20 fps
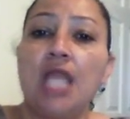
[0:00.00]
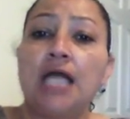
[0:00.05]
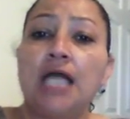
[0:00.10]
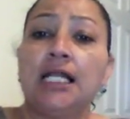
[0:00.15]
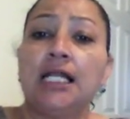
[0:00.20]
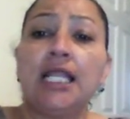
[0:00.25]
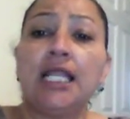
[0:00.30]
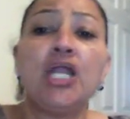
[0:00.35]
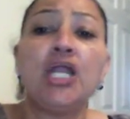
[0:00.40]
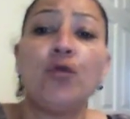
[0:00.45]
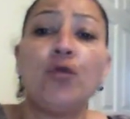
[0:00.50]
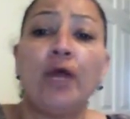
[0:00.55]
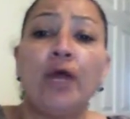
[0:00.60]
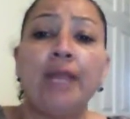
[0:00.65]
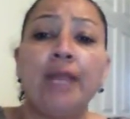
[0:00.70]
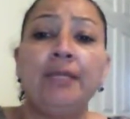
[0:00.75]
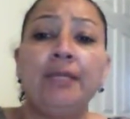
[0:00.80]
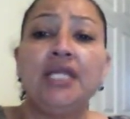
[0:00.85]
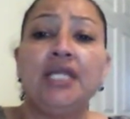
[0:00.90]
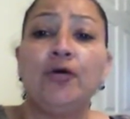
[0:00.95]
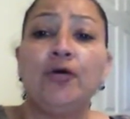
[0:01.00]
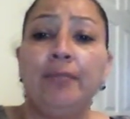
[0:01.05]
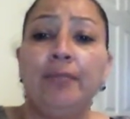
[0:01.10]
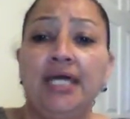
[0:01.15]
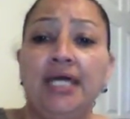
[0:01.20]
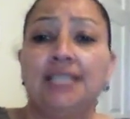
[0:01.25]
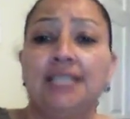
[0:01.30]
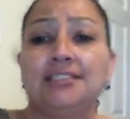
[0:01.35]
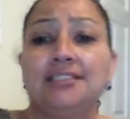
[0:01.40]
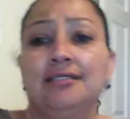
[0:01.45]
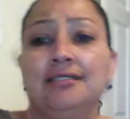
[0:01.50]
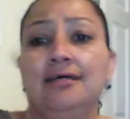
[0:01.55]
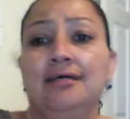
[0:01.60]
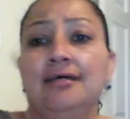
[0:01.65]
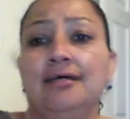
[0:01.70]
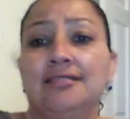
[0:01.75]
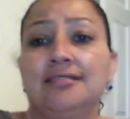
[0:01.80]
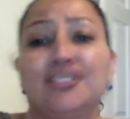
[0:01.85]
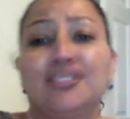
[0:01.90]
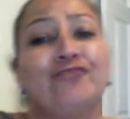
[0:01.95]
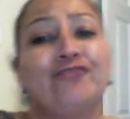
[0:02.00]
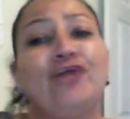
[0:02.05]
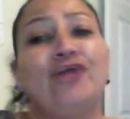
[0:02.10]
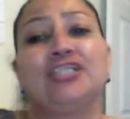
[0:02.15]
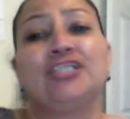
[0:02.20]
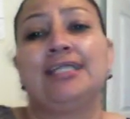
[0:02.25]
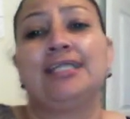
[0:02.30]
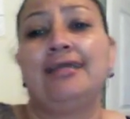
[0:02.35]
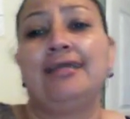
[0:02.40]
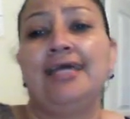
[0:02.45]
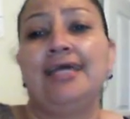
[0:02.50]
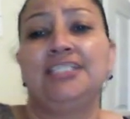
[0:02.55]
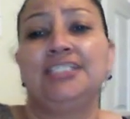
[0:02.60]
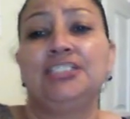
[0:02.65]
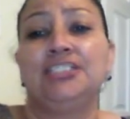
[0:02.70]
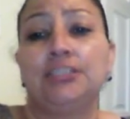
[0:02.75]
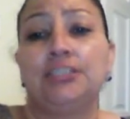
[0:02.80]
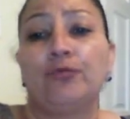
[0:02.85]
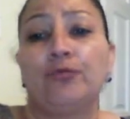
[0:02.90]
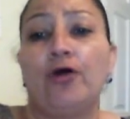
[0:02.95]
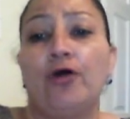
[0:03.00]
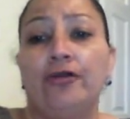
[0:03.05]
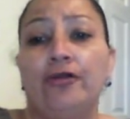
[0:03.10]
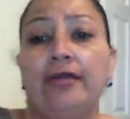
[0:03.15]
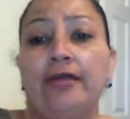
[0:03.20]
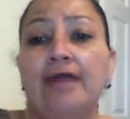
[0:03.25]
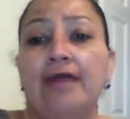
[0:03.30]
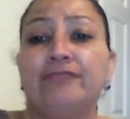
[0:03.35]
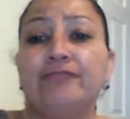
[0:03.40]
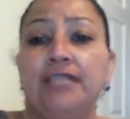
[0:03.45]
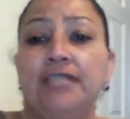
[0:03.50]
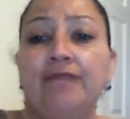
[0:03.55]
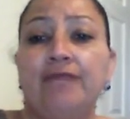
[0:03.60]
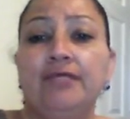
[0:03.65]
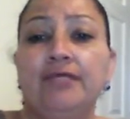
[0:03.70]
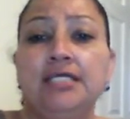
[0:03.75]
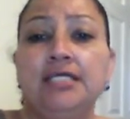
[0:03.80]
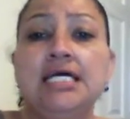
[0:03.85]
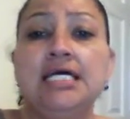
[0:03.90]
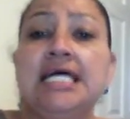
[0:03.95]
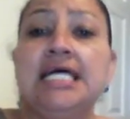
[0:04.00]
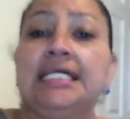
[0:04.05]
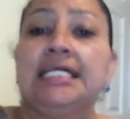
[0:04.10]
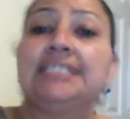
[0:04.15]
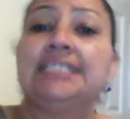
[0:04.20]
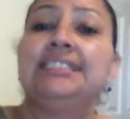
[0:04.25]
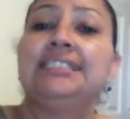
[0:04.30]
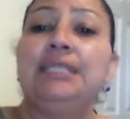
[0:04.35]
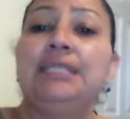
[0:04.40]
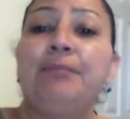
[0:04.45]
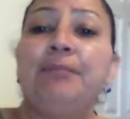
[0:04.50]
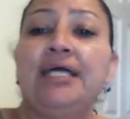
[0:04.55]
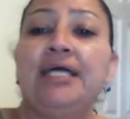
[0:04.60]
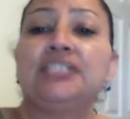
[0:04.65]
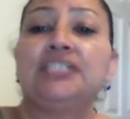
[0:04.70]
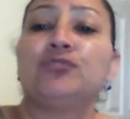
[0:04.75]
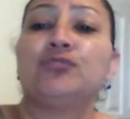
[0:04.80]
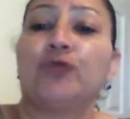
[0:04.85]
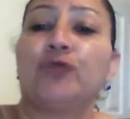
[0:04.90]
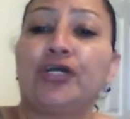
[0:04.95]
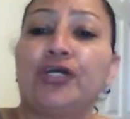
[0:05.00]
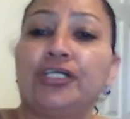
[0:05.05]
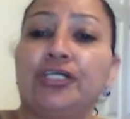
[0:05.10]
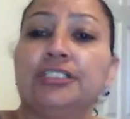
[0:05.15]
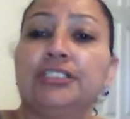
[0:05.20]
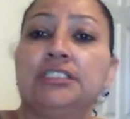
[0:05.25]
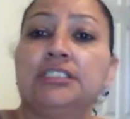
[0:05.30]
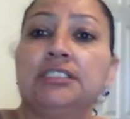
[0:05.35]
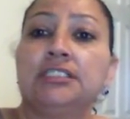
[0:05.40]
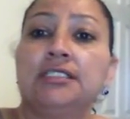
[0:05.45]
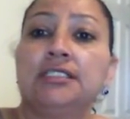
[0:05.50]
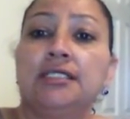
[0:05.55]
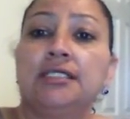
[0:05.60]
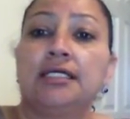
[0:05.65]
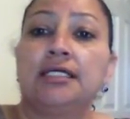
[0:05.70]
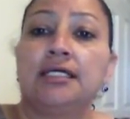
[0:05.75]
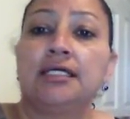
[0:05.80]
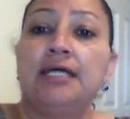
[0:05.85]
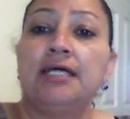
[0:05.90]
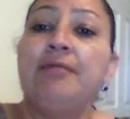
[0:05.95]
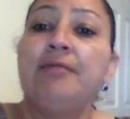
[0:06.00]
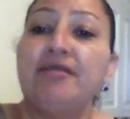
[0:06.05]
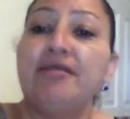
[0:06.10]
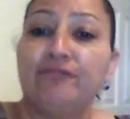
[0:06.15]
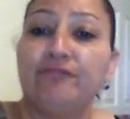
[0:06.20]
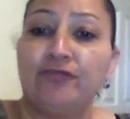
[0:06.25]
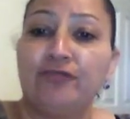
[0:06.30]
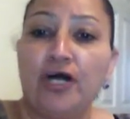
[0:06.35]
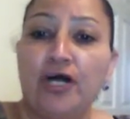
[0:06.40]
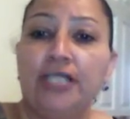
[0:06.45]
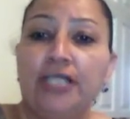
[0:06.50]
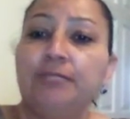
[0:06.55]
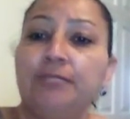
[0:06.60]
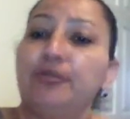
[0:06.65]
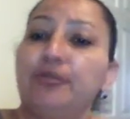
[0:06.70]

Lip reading: clearly wanted me to admit to the false allegations that were on the affidavit that the CPS worker committed fraud and